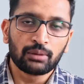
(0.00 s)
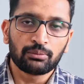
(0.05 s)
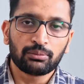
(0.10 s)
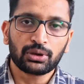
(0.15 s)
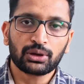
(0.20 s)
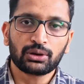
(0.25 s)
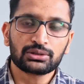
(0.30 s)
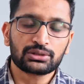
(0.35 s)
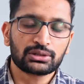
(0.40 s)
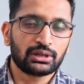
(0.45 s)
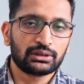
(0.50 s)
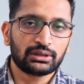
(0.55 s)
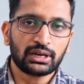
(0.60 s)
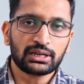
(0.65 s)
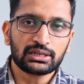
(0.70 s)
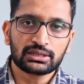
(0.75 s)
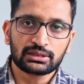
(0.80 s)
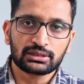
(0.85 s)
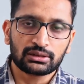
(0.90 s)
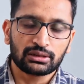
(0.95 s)
because
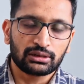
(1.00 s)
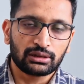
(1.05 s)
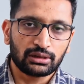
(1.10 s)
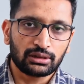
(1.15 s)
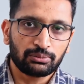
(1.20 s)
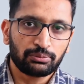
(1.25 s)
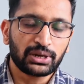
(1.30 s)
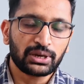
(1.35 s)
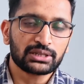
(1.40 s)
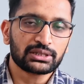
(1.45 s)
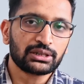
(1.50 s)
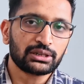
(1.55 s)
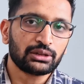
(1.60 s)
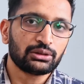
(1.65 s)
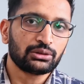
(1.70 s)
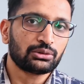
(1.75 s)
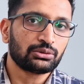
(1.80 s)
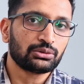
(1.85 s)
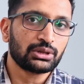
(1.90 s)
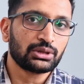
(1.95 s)
that's present
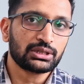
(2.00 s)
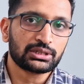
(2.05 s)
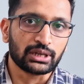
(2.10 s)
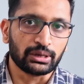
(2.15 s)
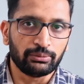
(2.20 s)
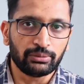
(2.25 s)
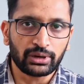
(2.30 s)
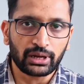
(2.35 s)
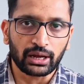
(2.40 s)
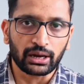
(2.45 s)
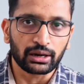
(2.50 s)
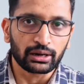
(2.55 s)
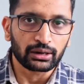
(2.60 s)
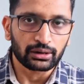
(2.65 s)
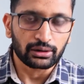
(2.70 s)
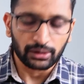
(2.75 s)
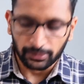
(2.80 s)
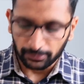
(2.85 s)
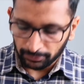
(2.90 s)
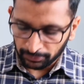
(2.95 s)
into the same
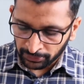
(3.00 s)
directory.